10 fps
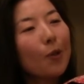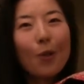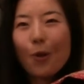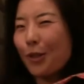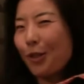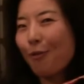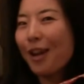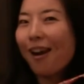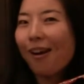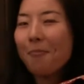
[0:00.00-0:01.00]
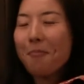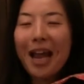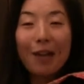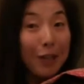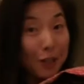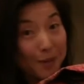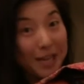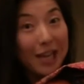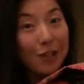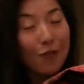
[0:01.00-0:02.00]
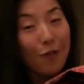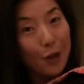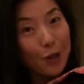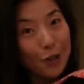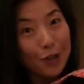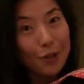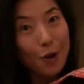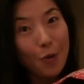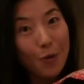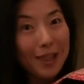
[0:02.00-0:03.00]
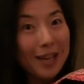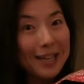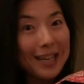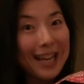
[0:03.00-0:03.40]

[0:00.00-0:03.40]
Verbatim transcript: those three are my recommendation for you to go with it,